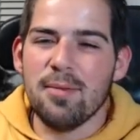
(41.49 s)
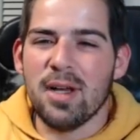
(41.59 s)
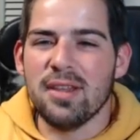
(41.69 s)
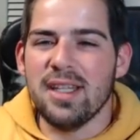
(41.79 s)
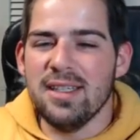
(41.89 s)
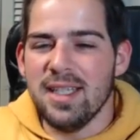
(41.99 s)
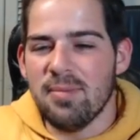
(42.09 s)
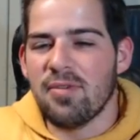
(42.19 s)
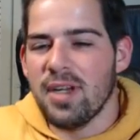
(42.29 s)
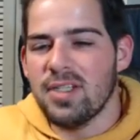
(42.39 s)
about the
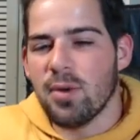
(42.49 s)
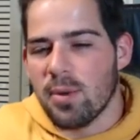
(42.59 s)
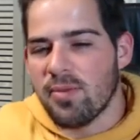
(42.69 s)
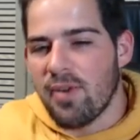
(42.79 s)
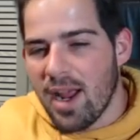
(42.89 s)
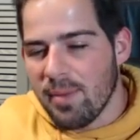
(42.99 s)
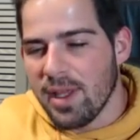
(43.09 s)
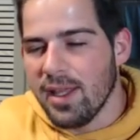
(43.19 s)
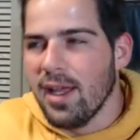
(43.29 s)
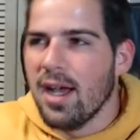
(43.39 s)
deep freeze orb
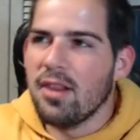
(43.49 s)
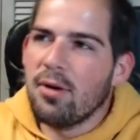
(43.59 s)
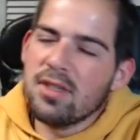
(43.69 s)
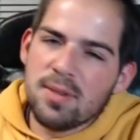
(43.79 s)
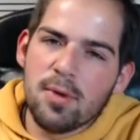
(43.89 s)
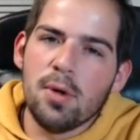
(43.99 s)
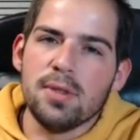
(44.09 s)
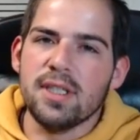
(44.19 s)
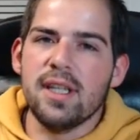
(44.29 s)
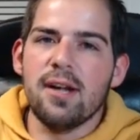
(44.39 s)
fragment. There is some
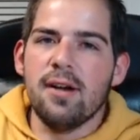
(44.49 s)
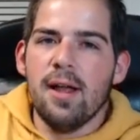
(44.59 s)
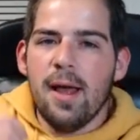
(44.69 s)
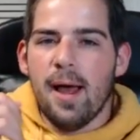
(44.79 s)
gold in there.